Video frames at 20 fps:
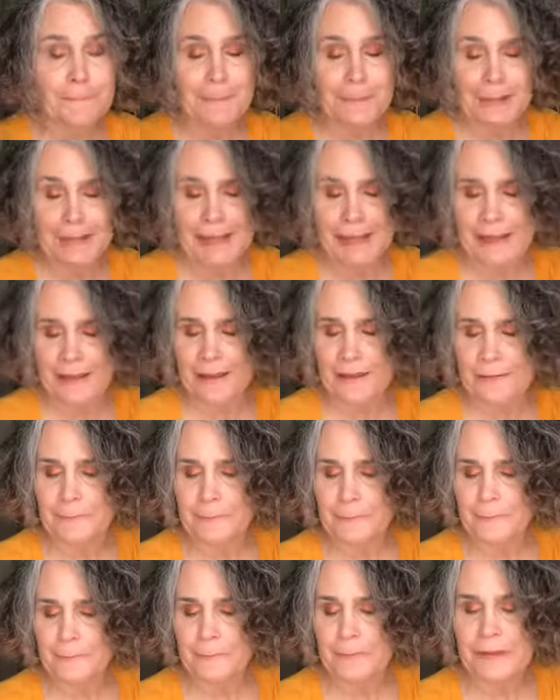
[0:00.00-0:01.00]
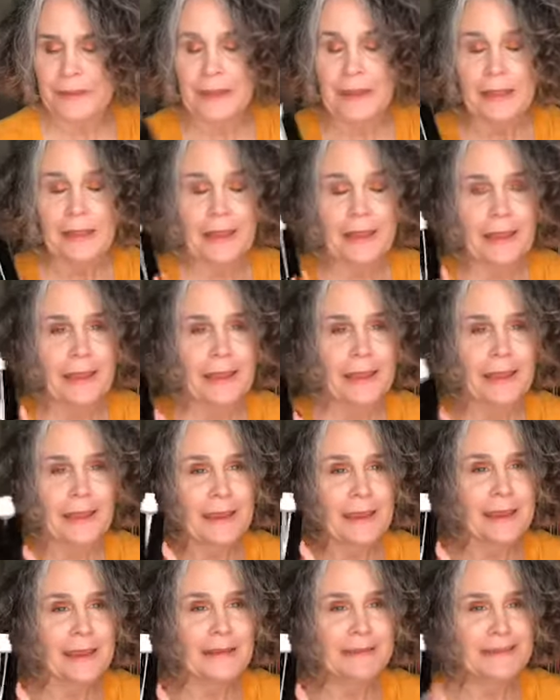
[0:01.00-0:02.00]
Black.
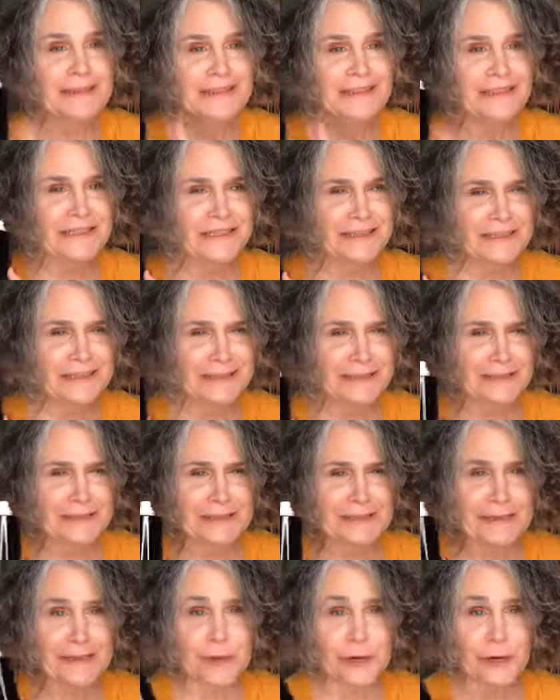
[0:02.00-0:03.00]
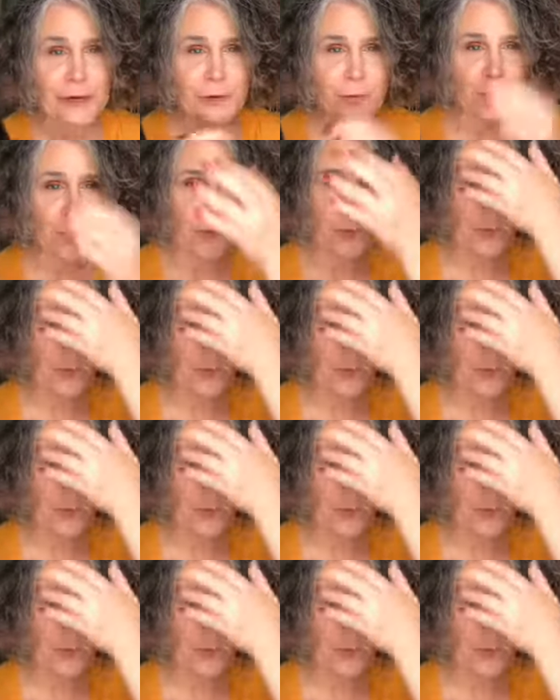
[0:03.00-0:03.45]
And this is their